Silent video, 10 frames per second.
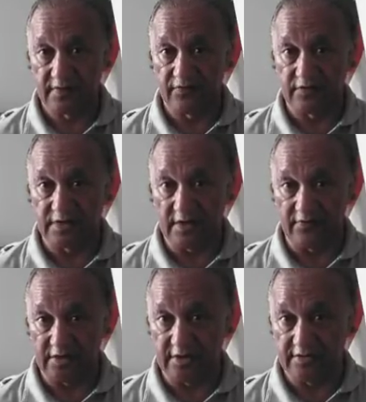If
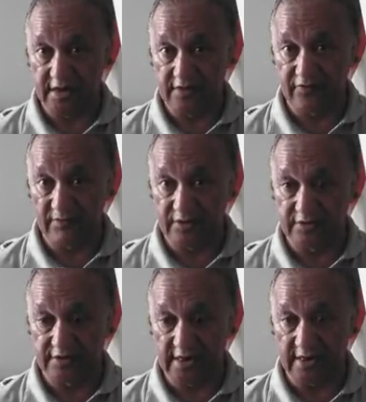I don't hear from you
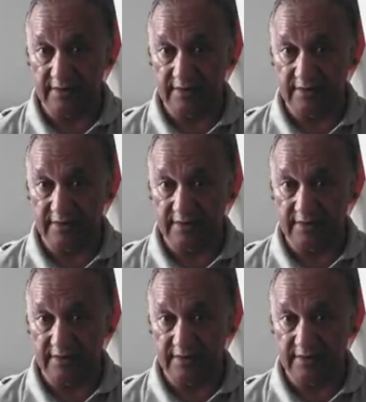today,